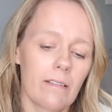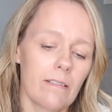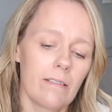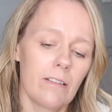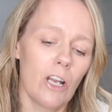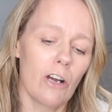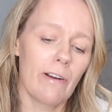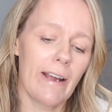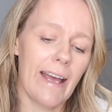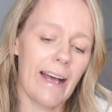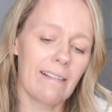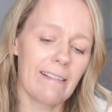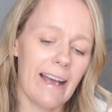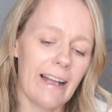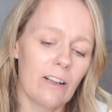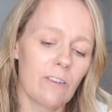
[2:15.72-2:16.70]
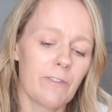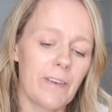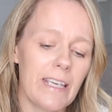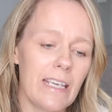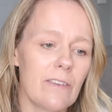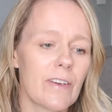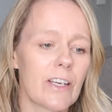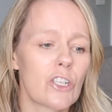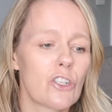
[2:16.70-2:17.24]
L'Oreal
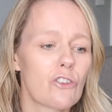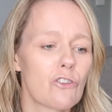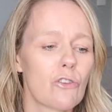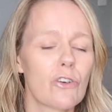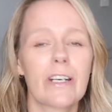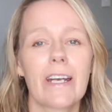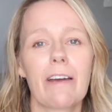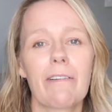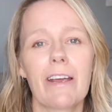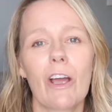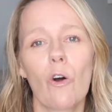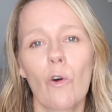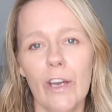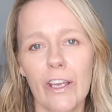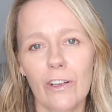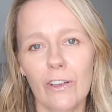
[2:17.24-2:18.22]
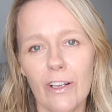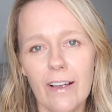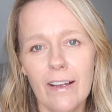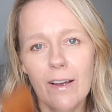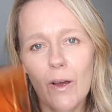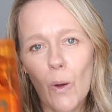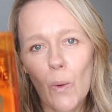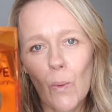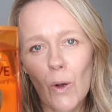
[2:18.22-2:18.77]
Elvive Extraordinary Oil
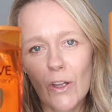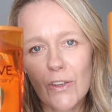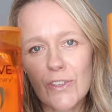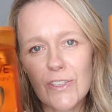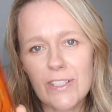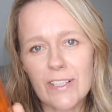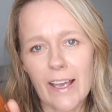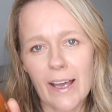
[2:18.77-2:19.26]
ones.